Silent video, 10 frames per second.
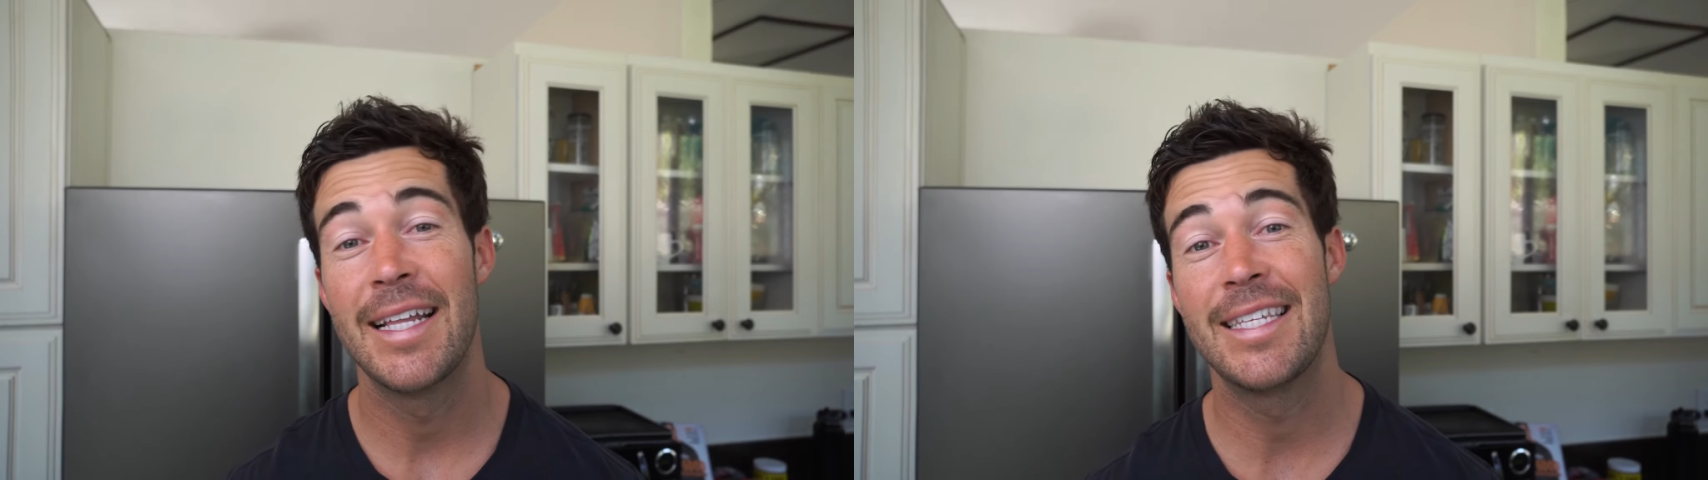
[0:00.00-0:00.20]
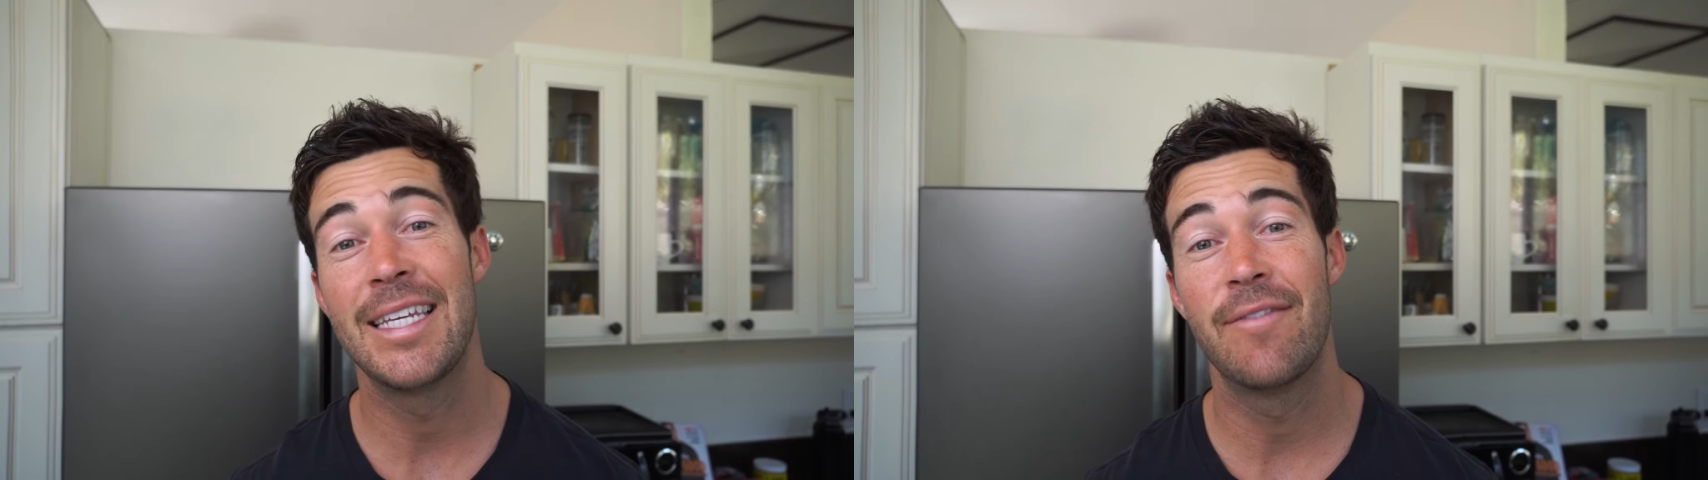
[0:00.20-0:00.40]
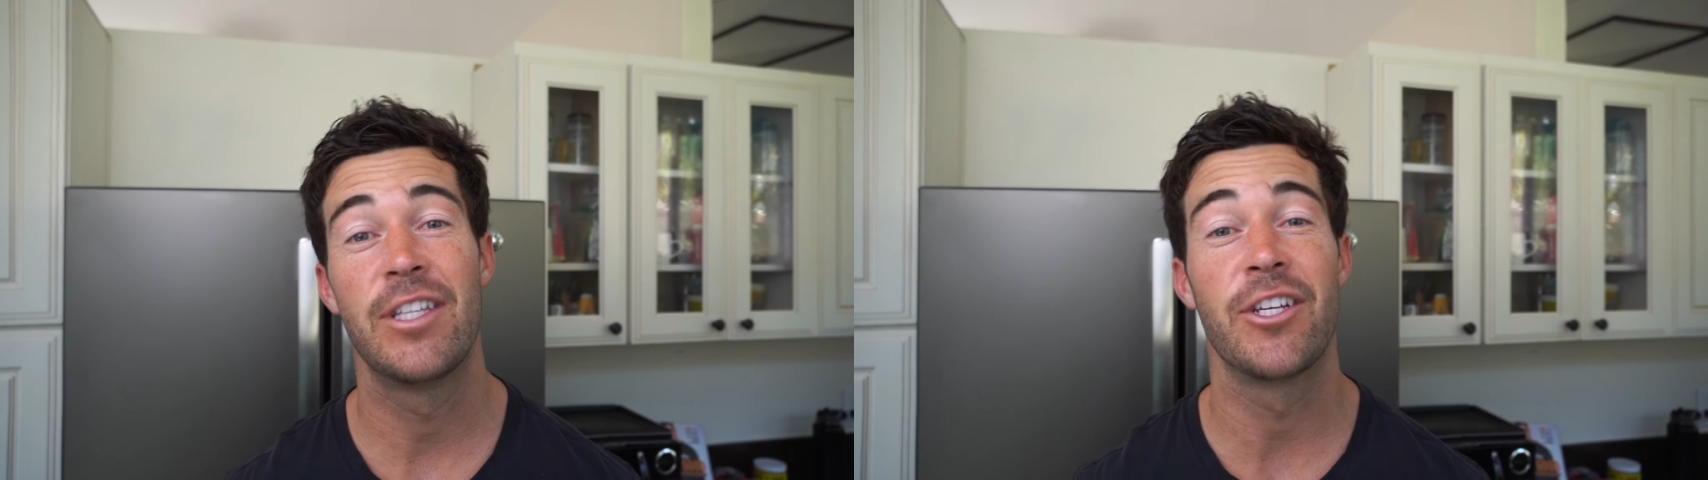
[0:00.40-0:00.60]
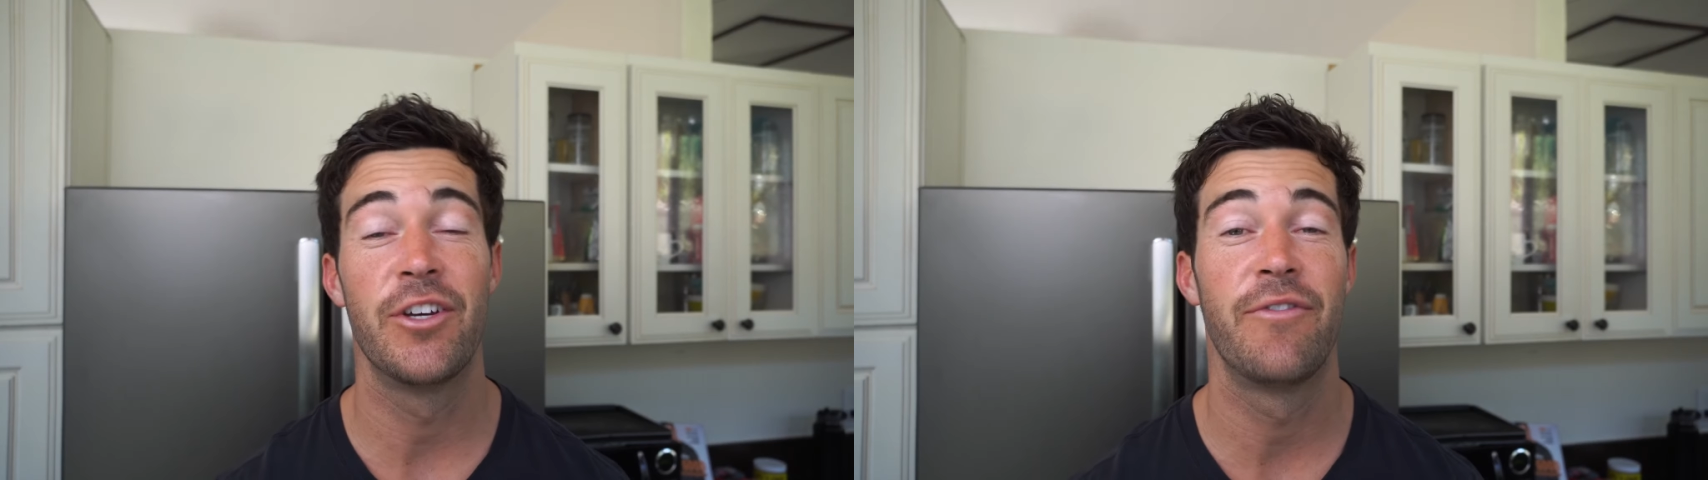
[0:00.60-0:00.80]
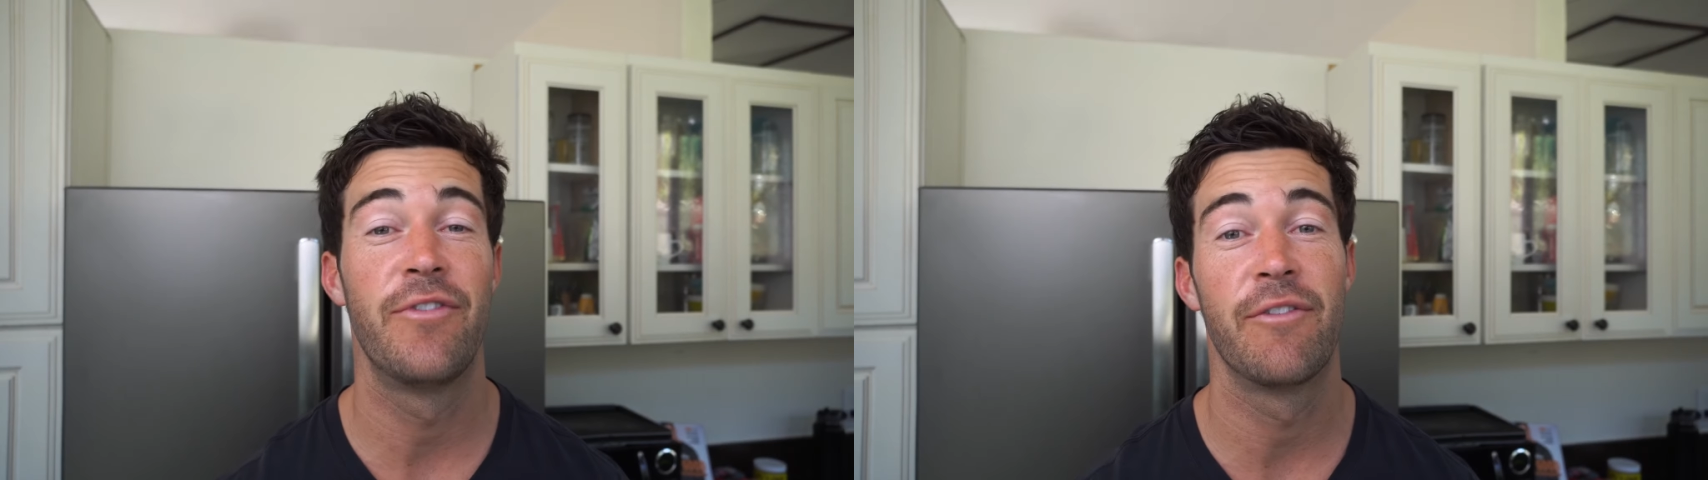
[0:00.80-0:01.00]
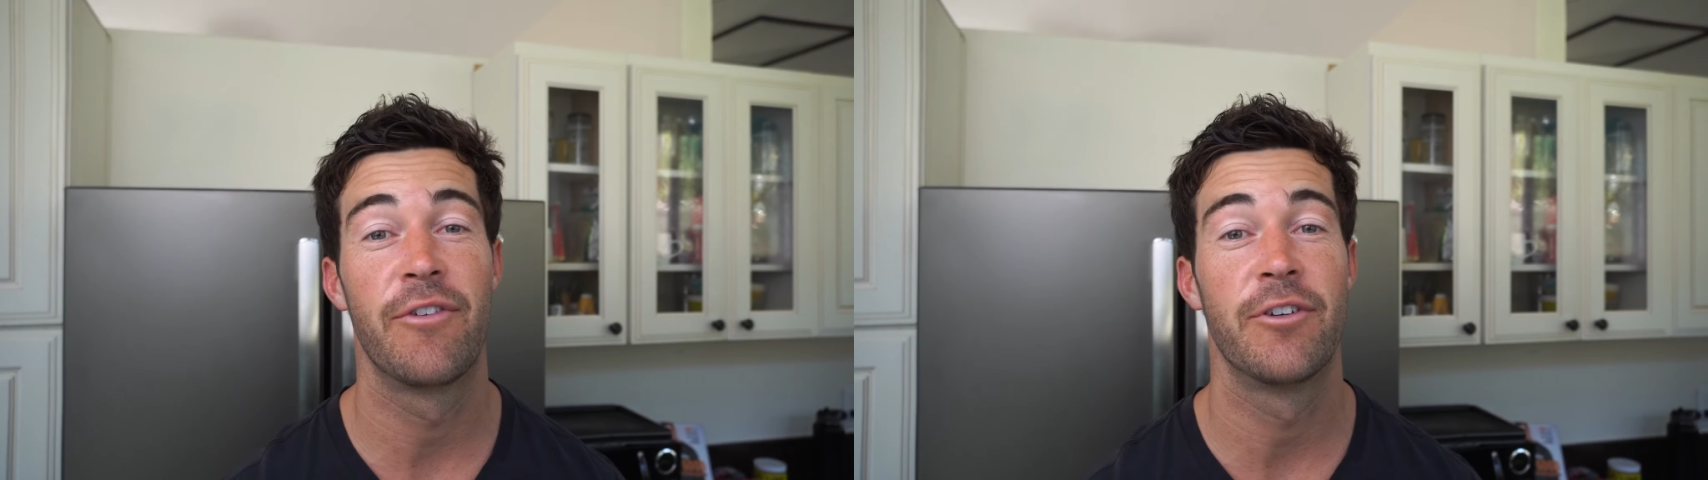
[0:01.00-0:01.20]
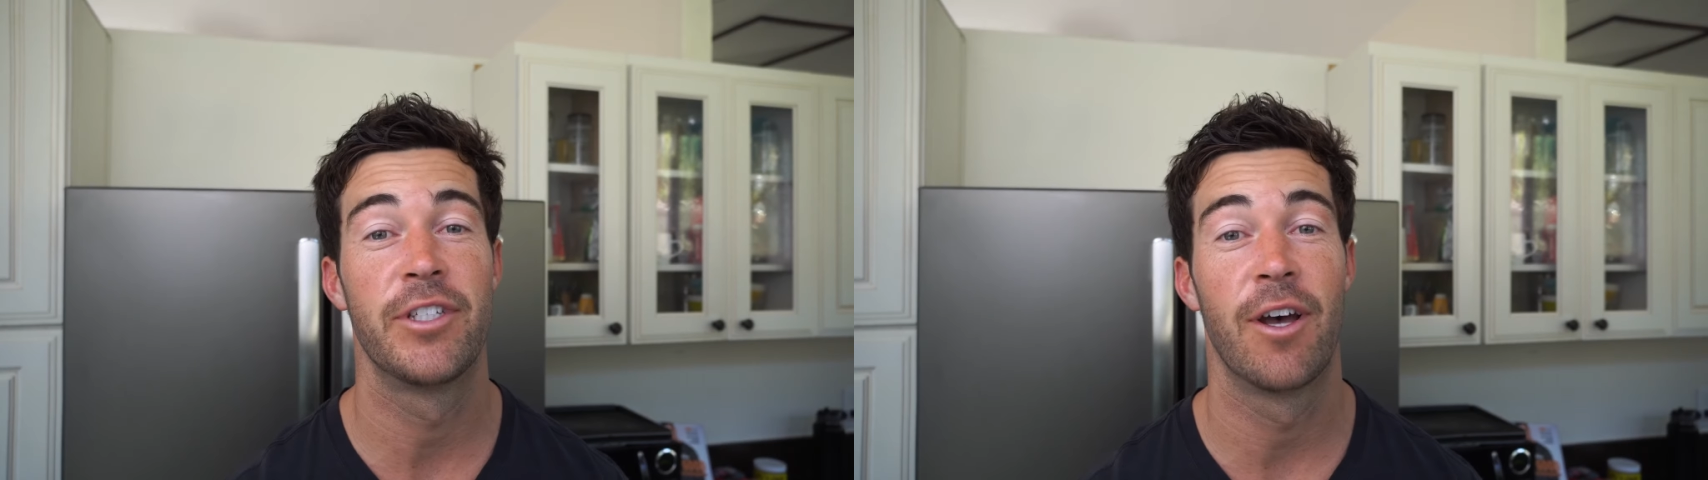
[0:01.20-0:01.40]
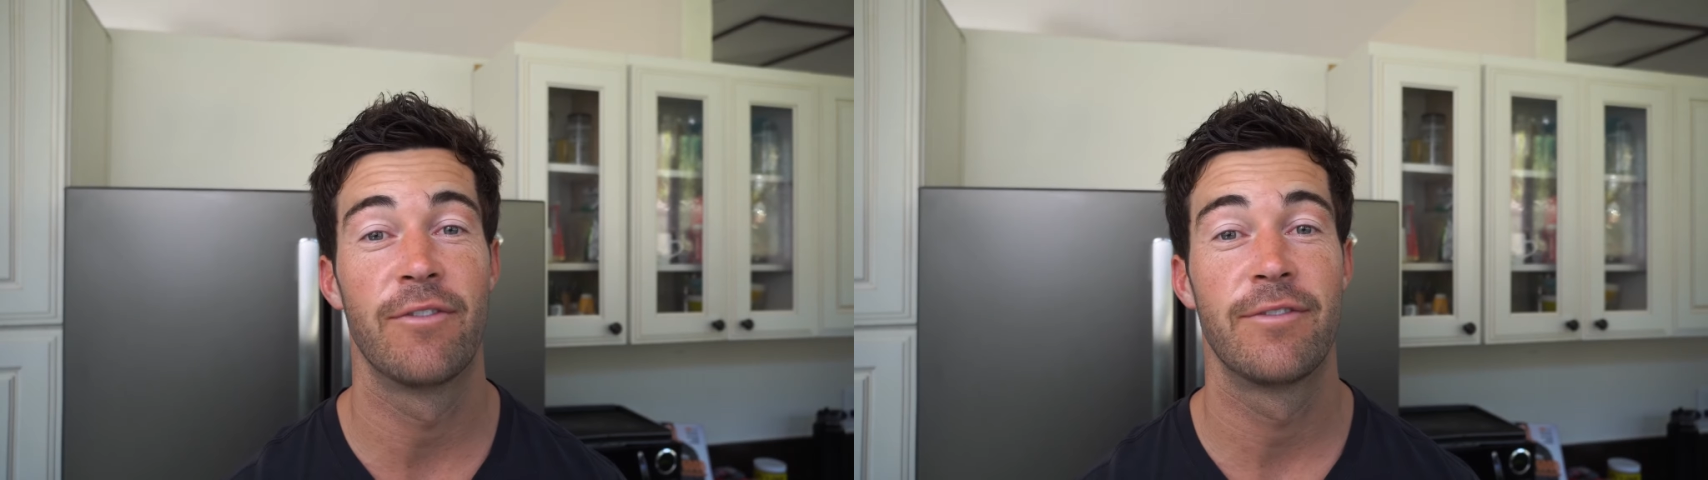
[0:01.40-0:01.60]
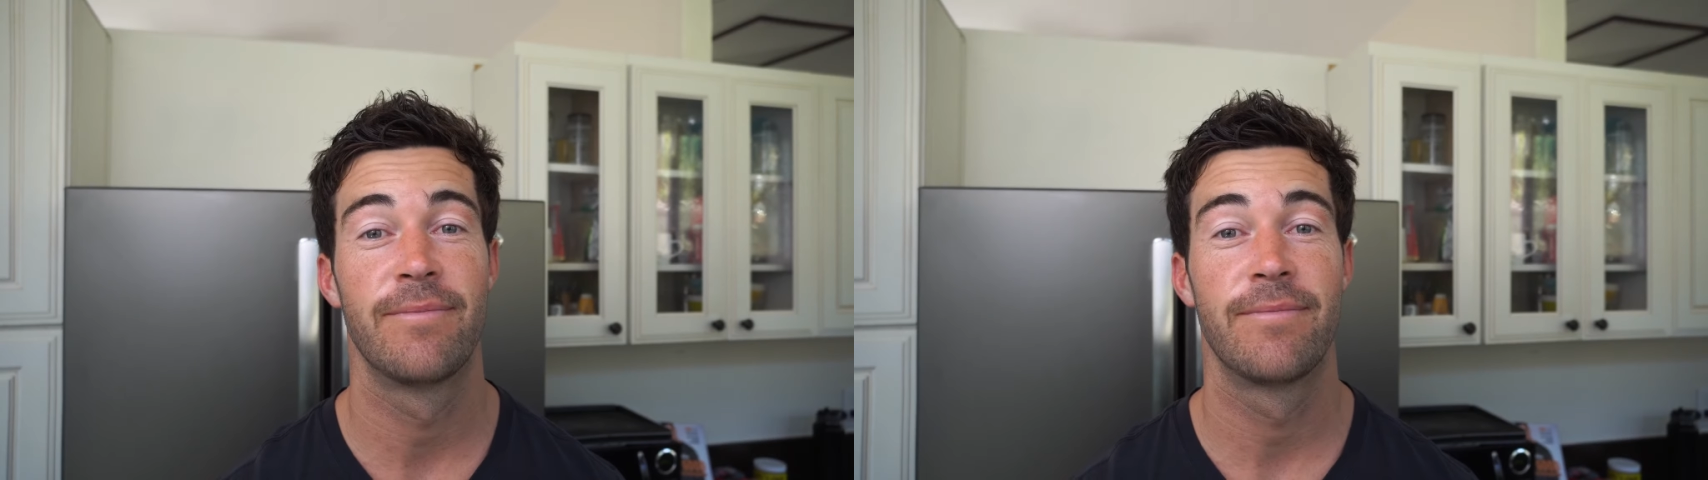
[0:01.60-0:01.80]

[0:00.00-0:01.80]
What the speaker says: and see if it's a good fit for yourself.